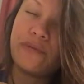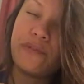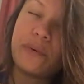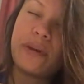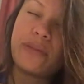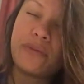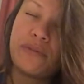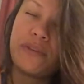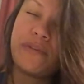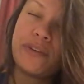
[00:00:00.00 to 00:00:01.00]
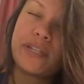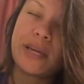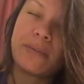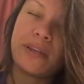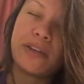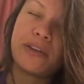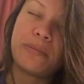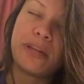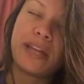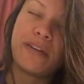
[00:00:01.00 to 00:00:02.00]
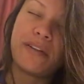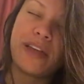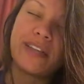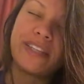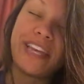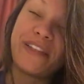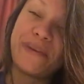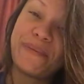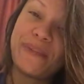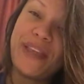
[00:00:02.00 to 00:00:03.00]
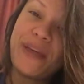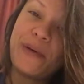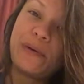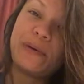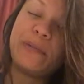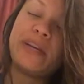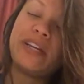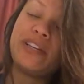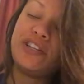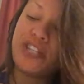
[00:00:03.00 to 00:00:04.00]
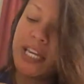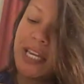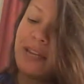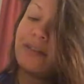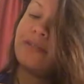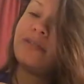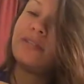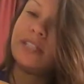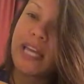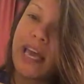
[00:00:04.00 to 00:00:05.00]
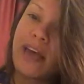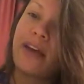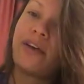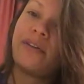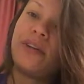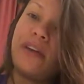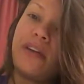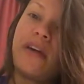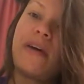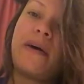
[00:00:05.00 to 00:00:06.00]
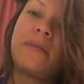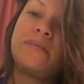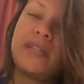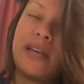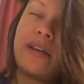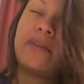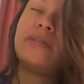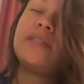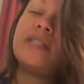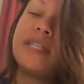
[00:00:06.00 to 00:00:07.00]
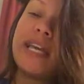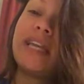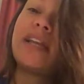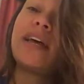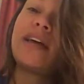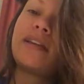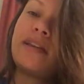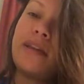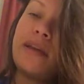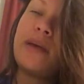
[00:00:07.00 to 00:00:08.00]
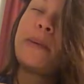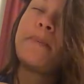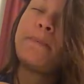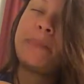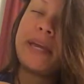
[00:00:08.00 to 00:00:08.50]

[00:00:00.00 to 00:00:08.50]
full way through for the first time that you're going to play all that together will be G, down, up, down, C add 9, B